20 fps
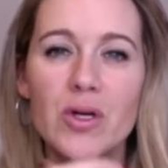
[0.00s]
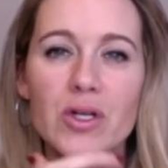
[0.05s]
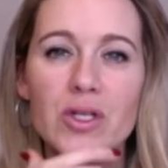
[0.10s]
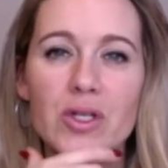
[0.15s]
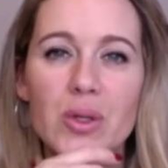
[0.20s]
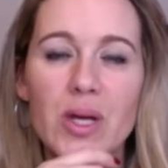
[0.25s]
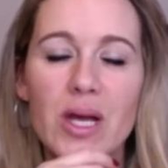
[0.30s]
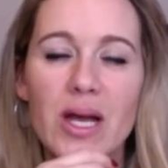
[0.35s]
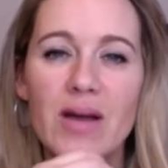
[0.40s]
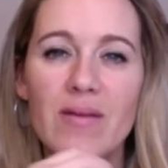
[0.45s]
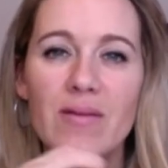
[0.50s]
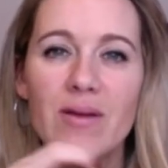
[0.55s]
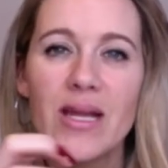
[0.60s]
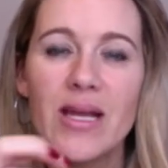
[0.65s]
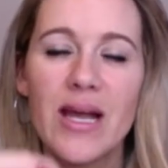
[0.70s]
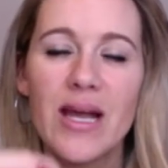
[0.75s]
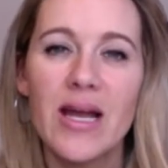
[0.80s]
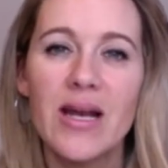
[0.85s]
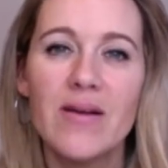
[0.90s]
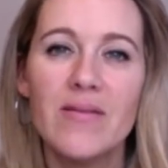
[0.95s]
or do you have any
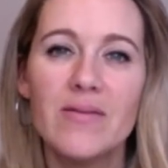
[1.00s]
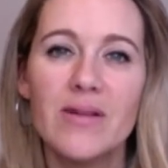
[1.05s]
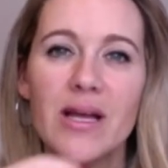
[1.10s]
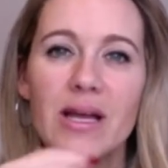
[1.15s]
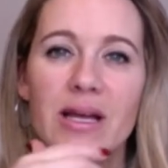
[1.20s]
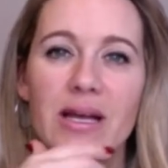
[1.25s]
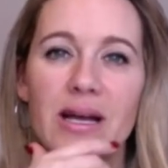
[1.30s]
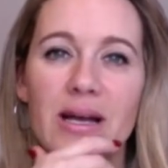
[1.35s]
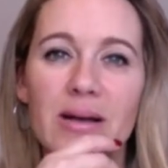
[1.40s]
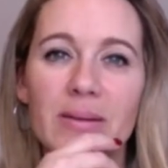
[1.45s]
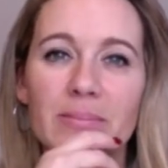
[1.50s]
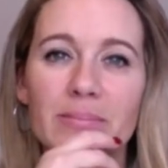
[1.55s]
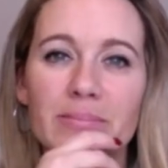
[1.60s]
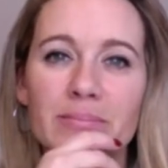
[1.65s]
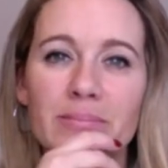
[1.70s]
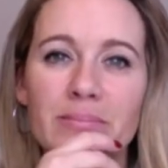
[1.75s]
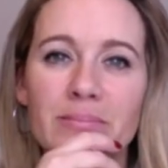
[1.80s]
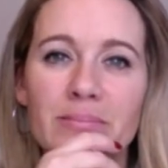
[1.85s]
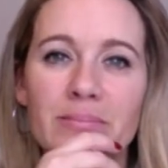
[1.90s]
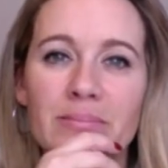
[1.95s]
kind of like,
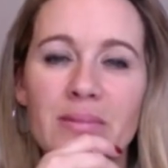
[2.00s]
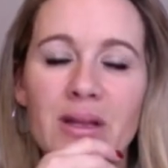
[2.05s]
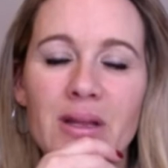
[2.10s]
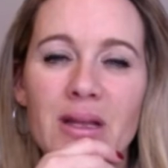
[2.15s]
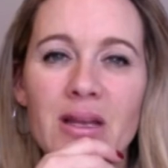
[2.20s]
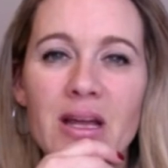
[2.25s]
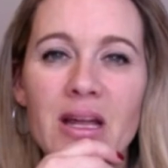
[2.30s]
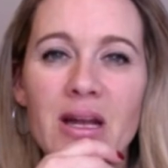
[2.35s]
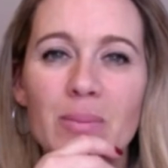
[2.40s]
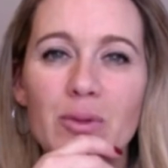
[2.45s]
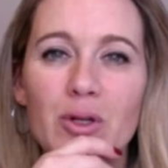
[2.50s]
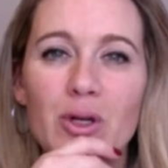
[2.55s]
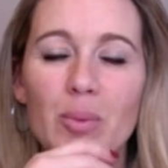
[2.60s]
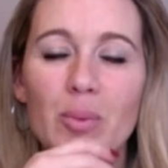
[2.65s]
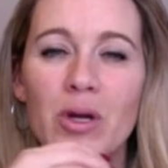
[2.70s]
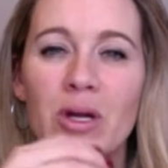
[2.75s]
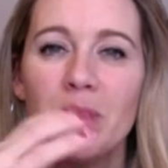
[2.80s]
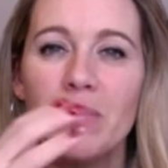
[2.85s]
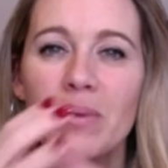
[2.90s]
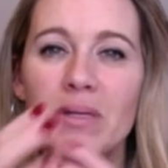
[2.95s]
not a
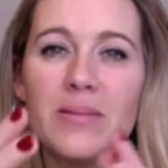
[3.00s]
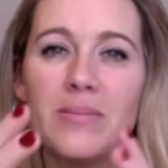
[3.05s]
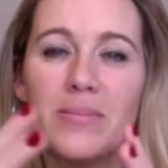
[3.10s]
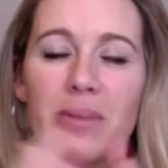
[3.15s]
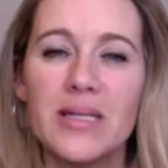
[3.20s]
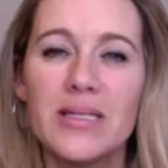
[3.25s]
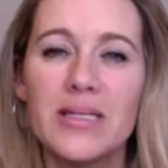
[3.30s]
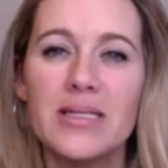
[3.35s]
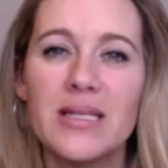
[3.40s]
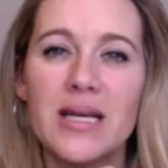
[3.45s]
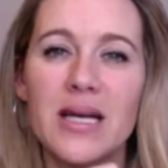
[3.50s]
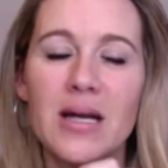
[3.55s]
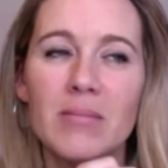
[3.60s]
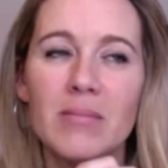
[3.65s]
blueprint, but